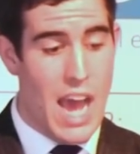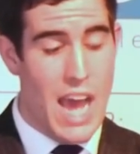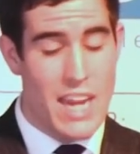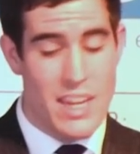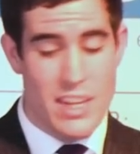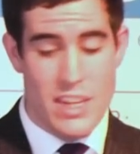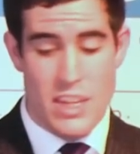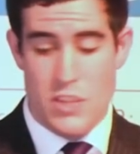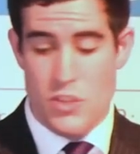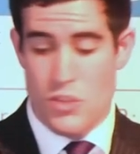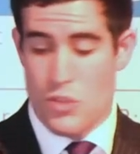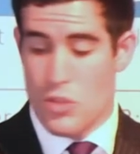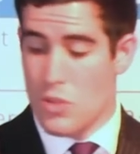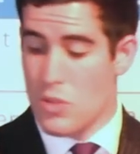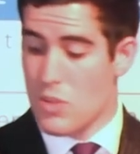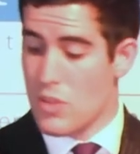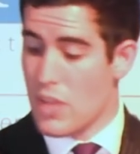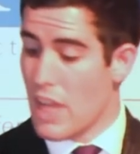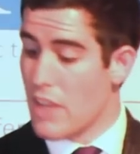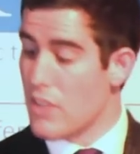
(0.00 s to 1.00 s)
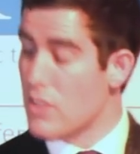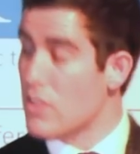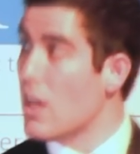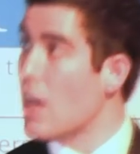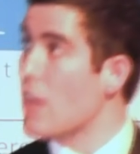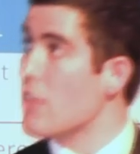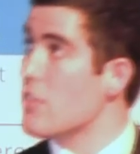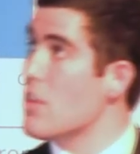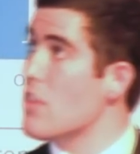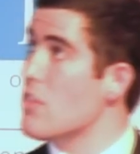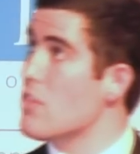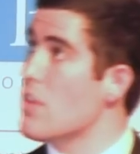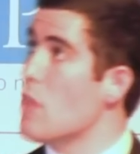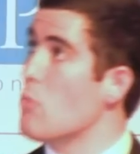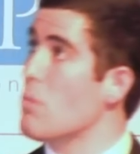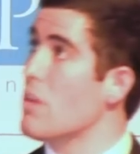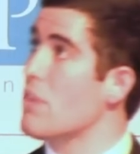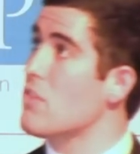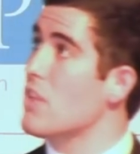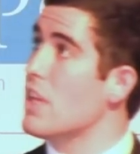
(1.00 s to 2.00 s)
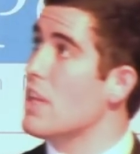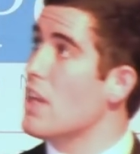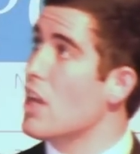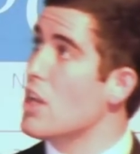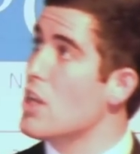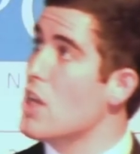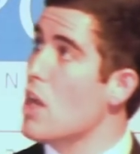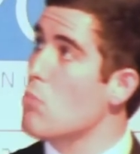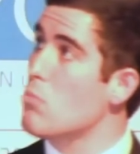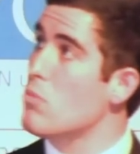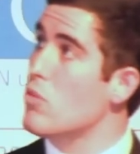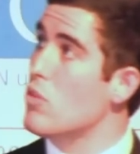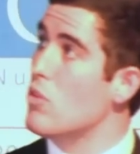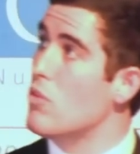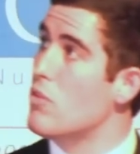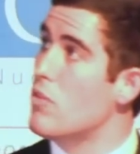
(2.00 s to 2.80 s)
And it is true that since then we've seen a number